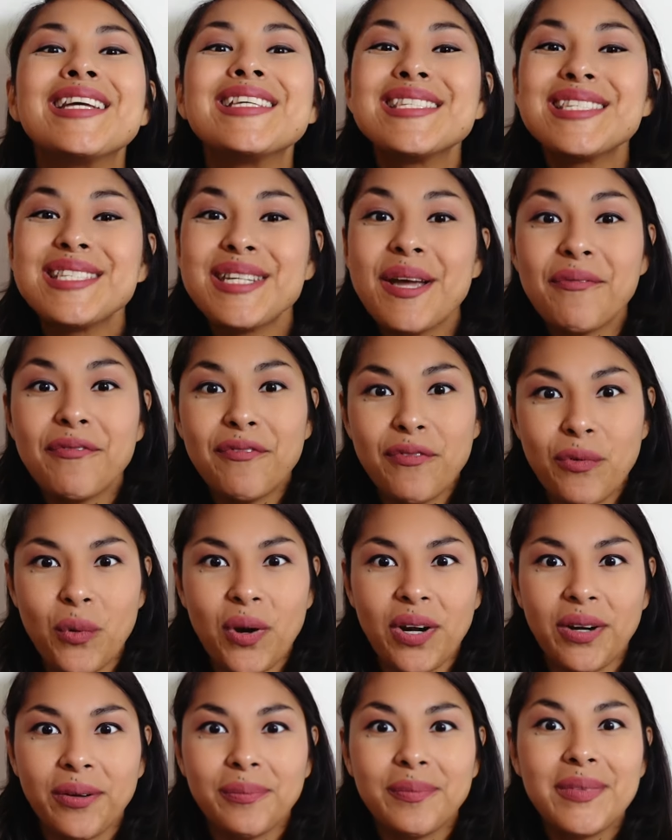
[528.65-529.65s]
Step
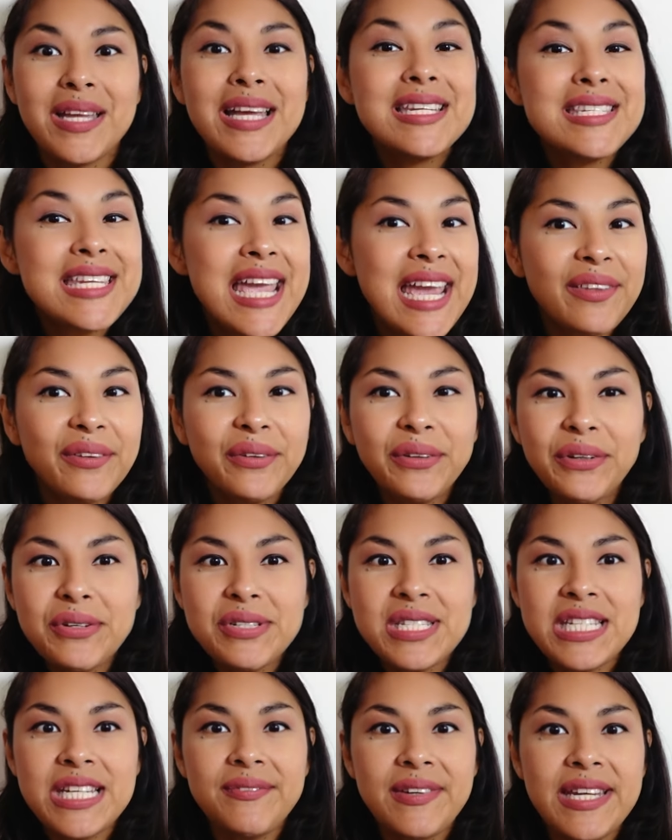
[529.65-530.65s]
four, Tailor your
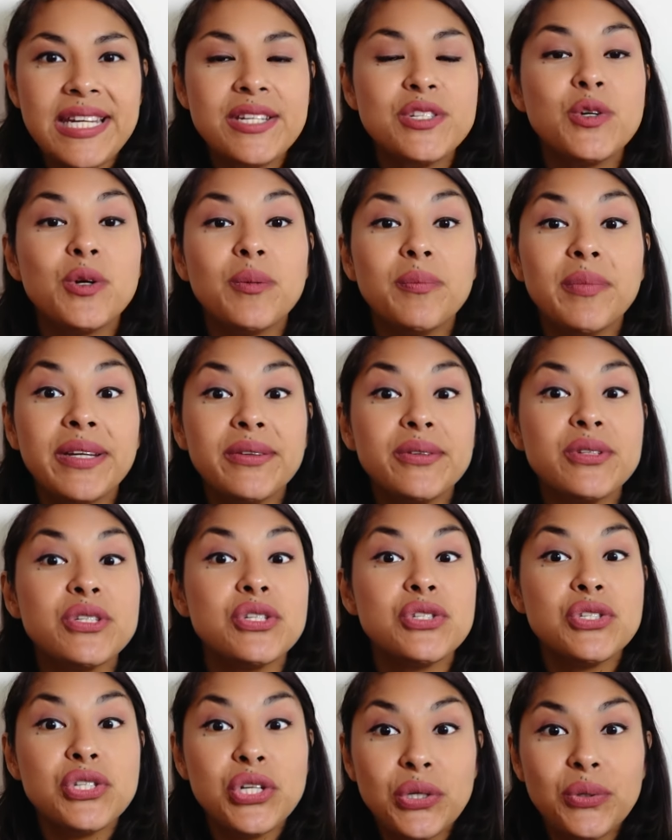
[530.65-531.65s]
CV to appeal
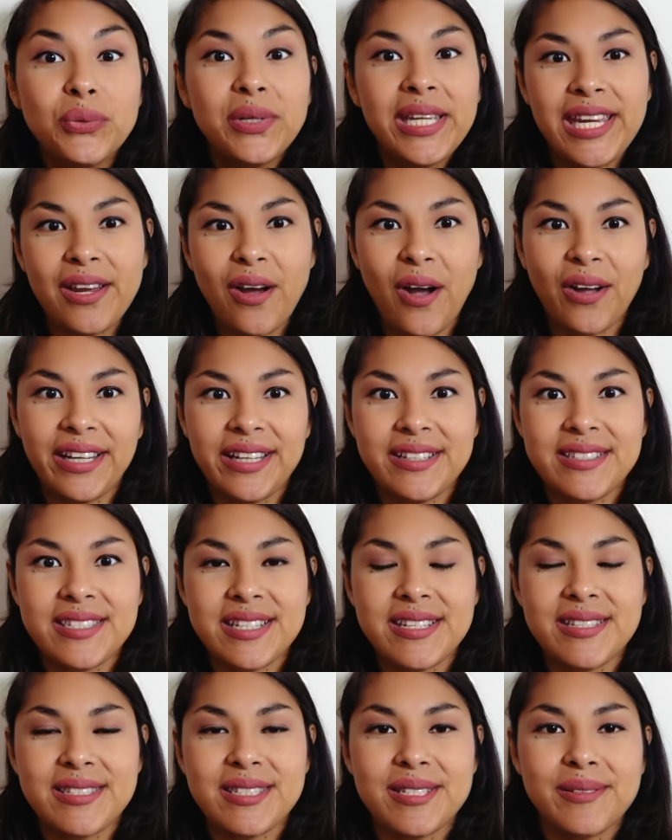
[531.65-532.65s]
to two key
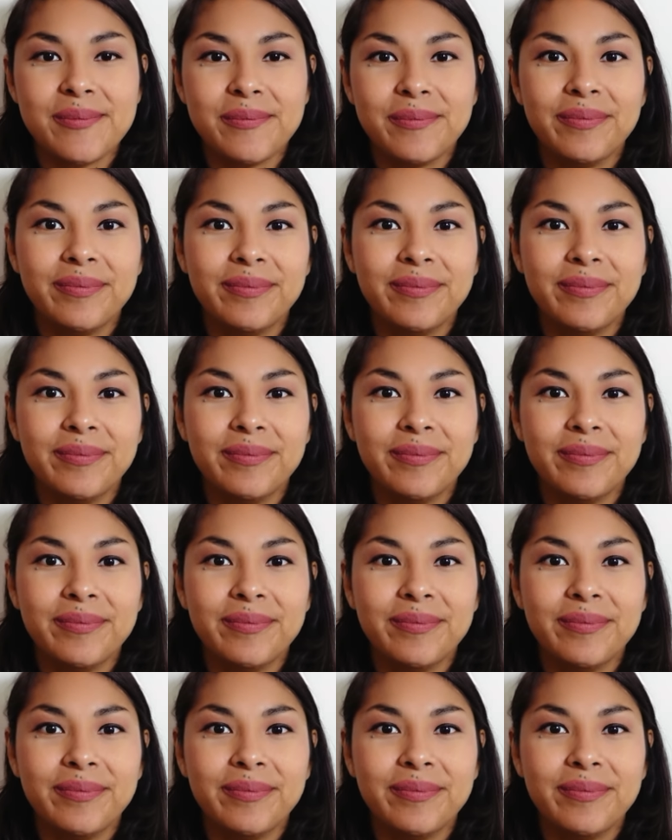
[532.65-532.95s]
audiences.